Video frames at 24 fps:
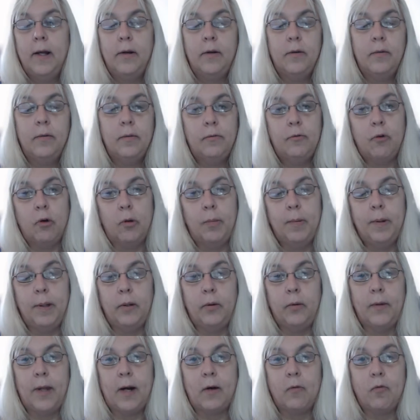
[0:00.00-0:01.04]
dropping all
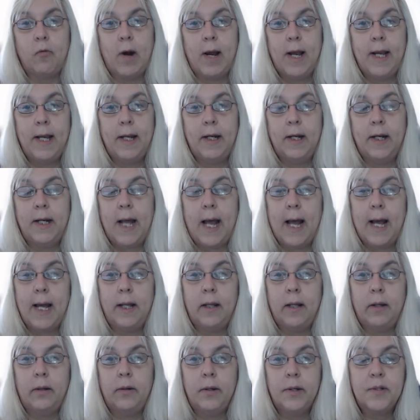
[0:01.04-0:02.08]
that rain and hail
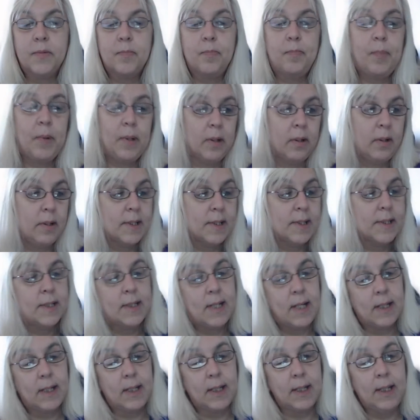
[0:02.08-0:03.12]
on us, but
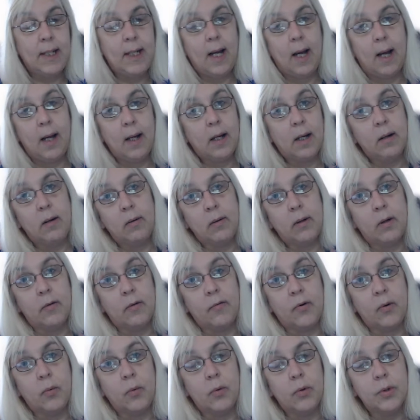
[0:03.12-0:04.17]
sadly I can't go for
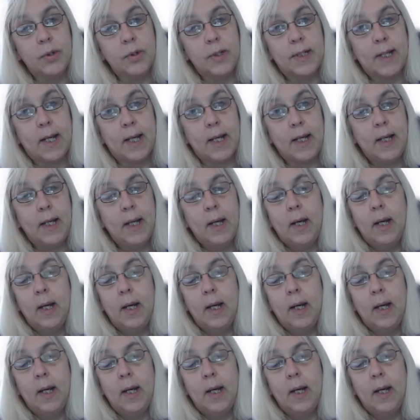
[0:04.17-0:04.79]
a walk today